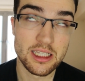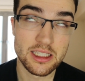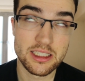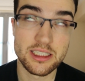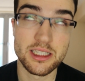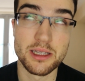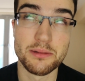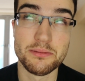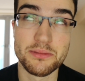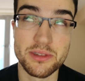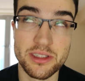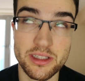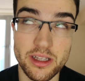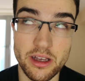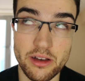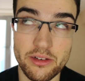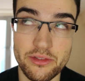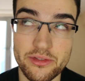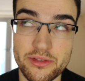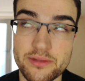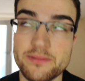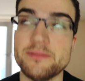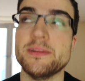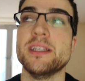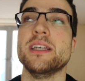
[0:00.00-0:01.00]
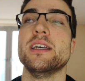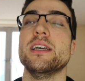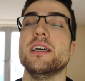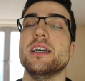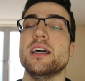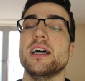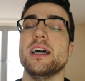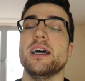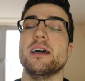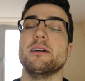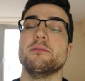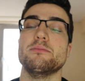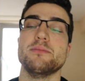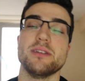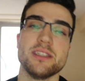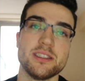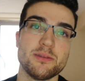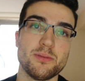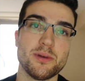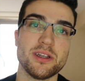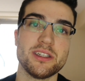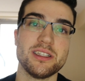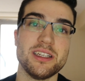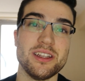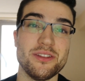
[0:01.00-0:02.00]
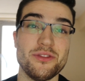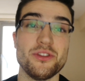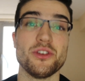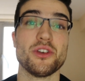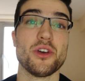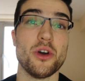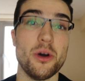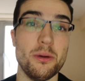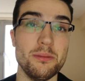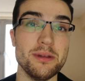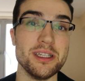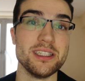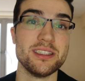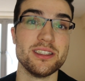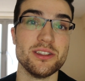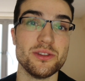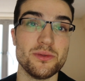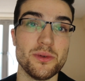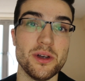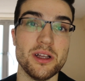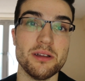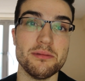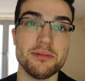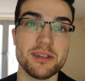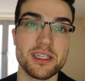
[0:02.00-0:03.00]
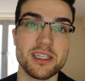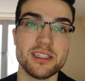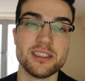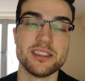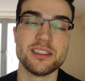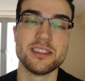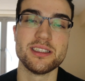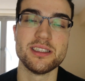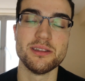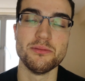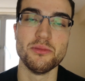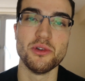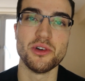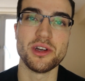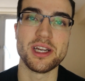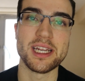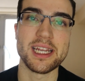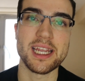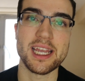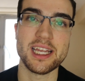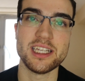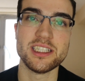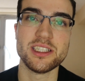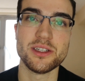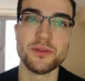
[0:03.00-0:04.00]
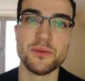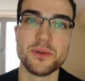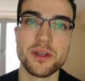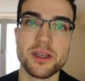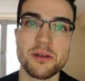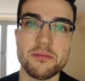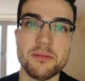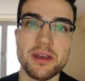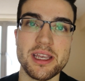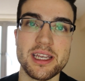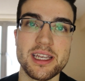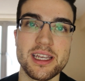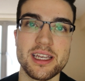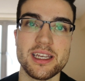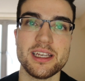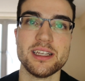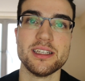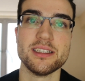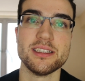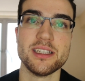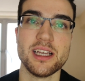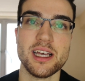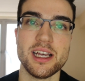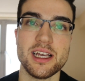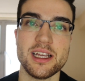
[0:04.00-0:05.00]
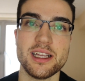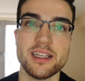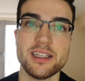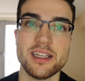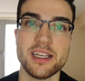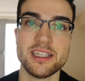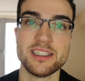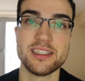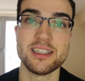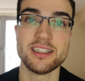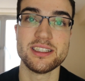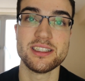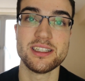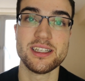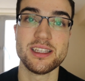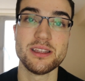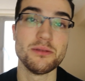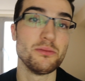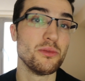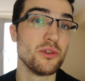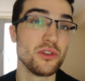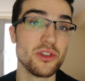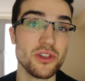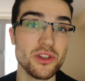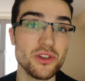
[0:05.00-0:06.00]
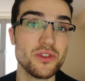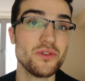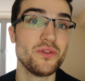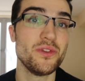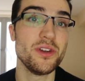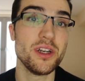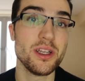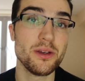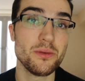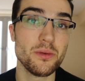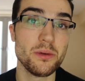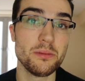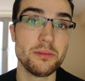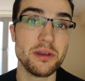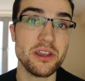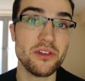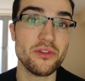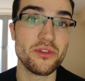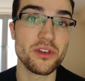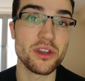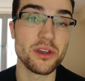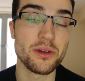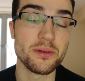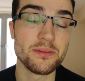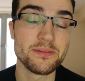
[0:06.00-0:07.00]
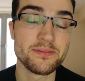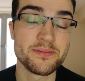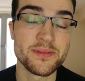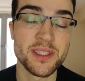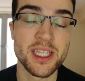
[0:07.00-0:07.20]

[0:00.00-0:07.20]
some stuff. Um, especially if you comment as well, because the more engaging we can make it, uh, essentially, the more useful it will be for you.